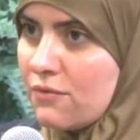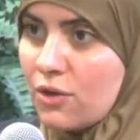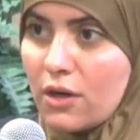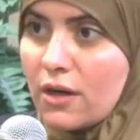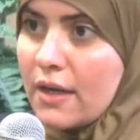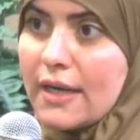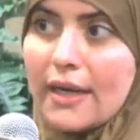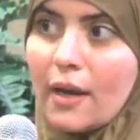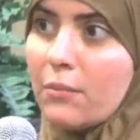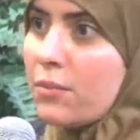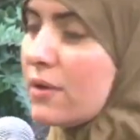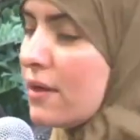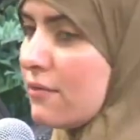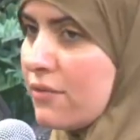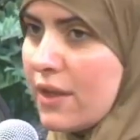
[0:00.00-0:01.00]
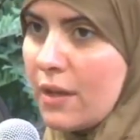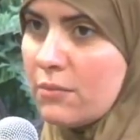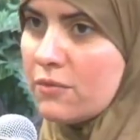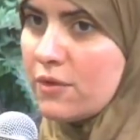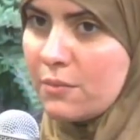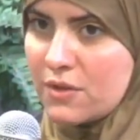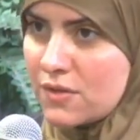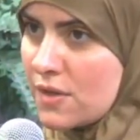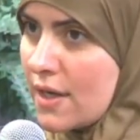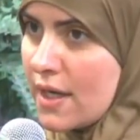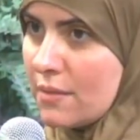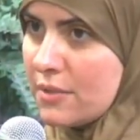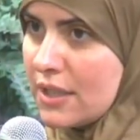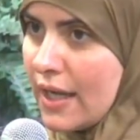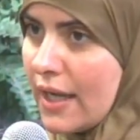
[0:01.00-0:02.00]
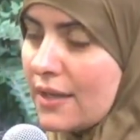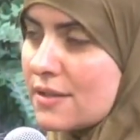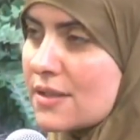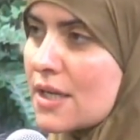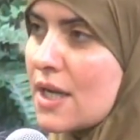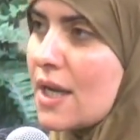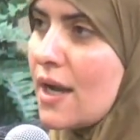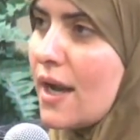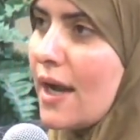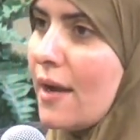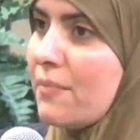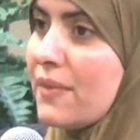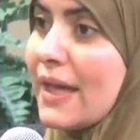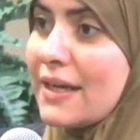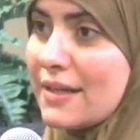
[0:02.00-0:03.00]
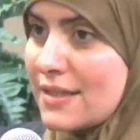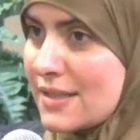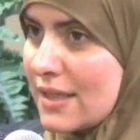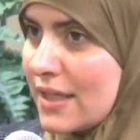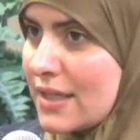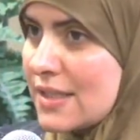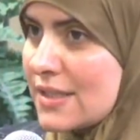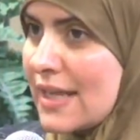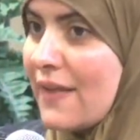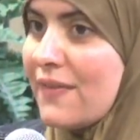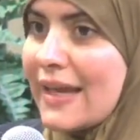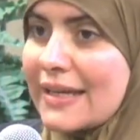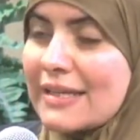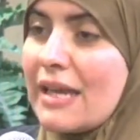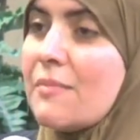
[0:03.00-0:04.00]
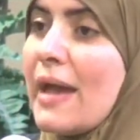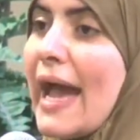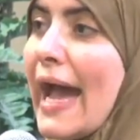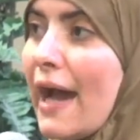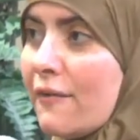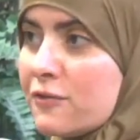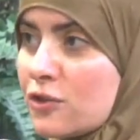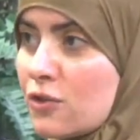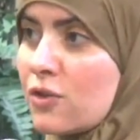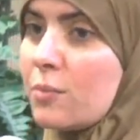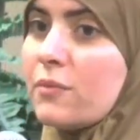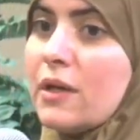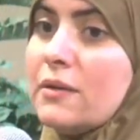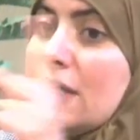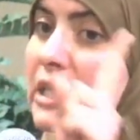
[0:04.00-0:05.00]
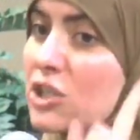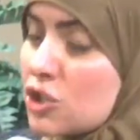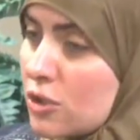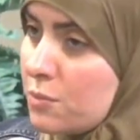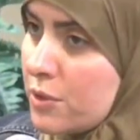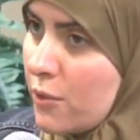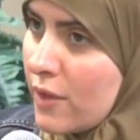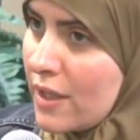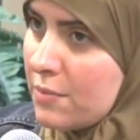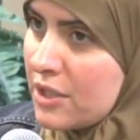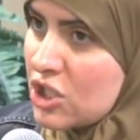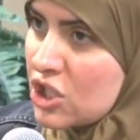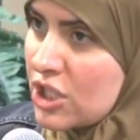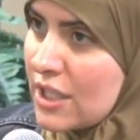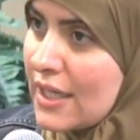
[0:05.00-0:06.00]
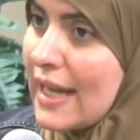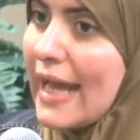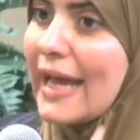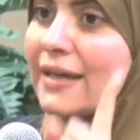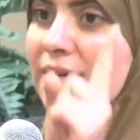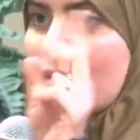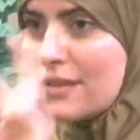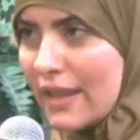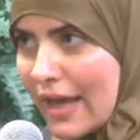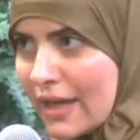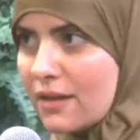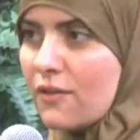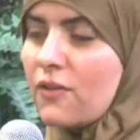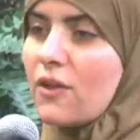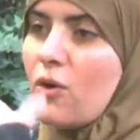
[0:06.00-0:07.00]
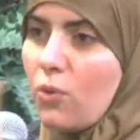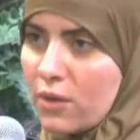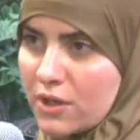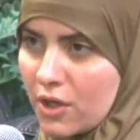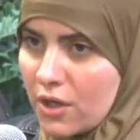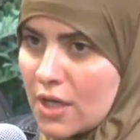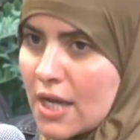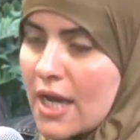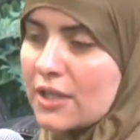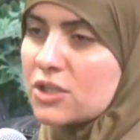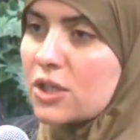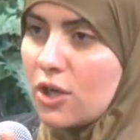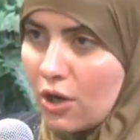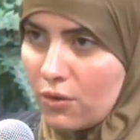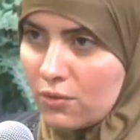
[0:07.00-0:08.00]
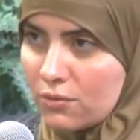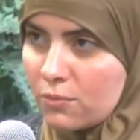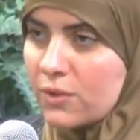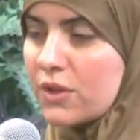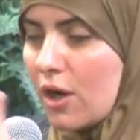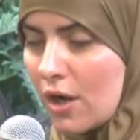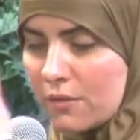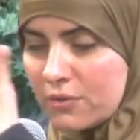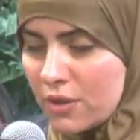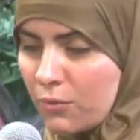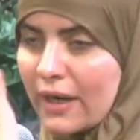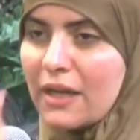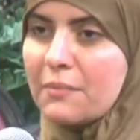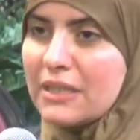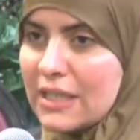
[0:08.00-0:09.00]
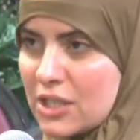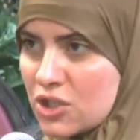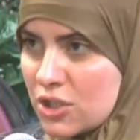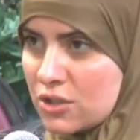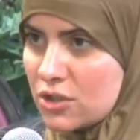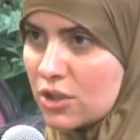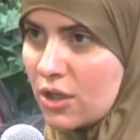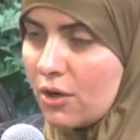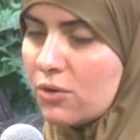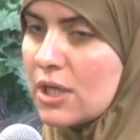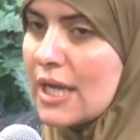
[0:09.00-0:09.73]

There are a number of them from the Sahabiyat that exist, and that came after the initial prohibition and then the order to go, with the recommendation to go.